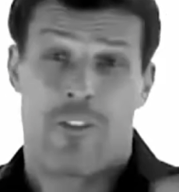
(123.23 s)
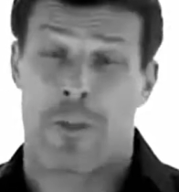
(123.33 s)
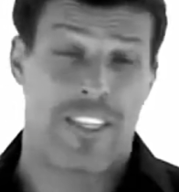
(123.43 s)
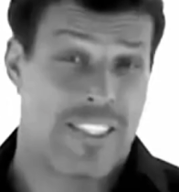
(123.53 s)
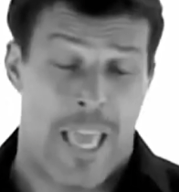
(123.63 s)
never be
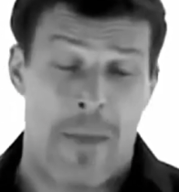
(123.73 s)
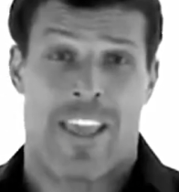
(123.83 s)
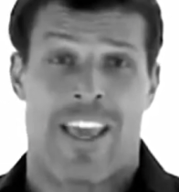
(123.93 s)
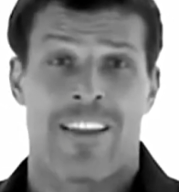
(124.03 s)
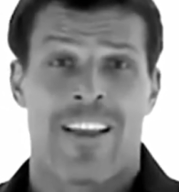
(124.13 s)
the same
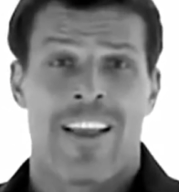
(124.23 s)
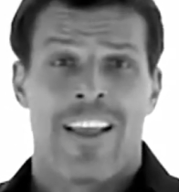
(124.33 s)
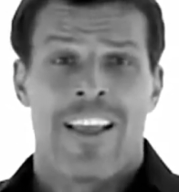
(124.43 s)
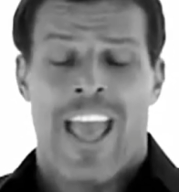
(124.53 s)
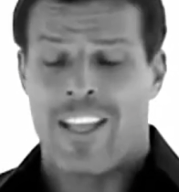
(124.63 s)
again.
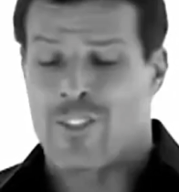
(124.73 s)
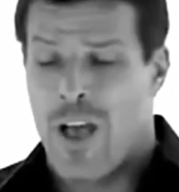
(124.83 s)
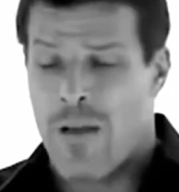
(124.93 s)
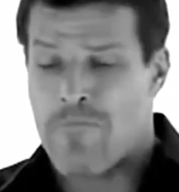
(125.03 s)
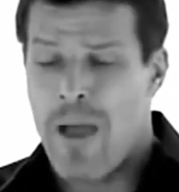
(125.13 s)
And
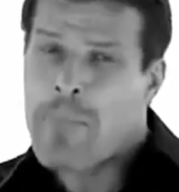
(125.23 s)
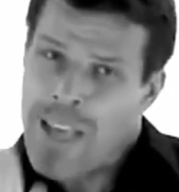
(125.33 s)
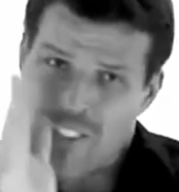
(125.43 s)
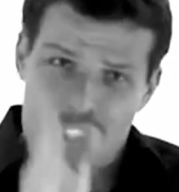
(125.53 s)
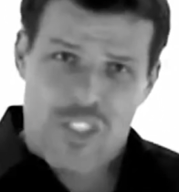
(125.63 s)
so my
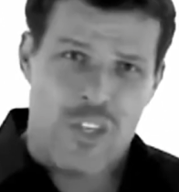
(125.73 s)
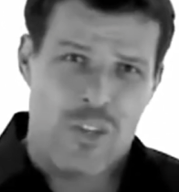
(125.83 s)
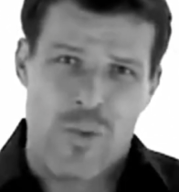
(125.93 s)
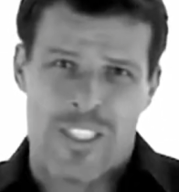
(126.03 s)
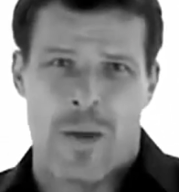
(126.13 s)
message to you, and
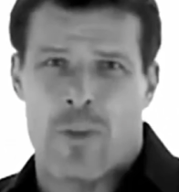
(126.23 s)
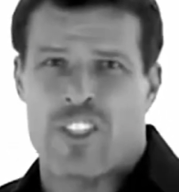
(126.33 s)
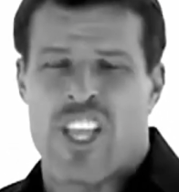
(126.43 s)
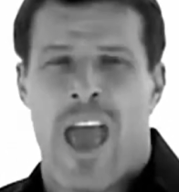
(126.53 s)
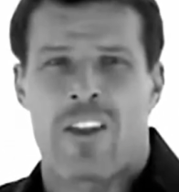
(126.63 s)
the reason I'm
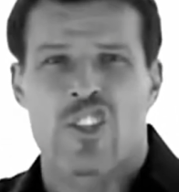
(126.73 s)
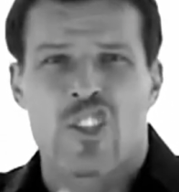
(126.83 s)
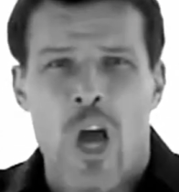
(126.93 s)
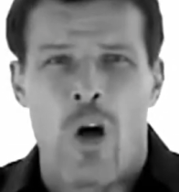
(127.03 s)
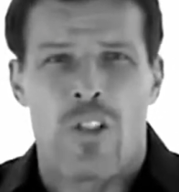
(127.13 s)
reaching out, is
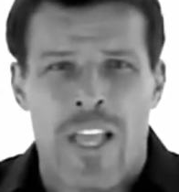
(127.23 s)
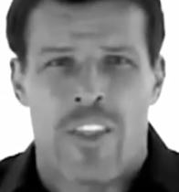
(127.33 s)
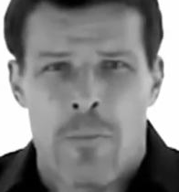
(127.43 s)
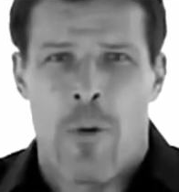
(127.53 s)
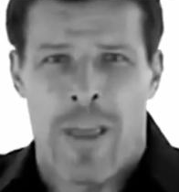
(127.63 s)
don't let
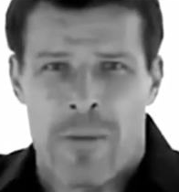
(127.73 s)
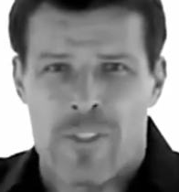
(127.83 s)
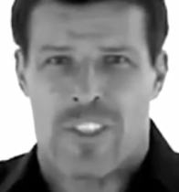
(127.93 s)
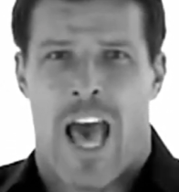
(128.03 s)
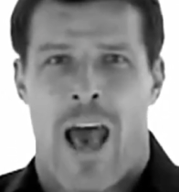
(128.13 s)
the momentum
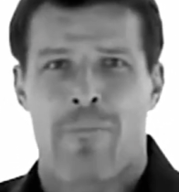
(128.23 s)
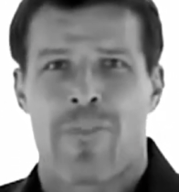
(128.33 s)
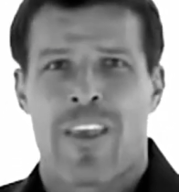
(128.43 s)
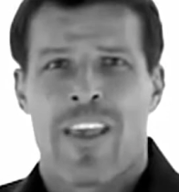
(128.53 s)
stop.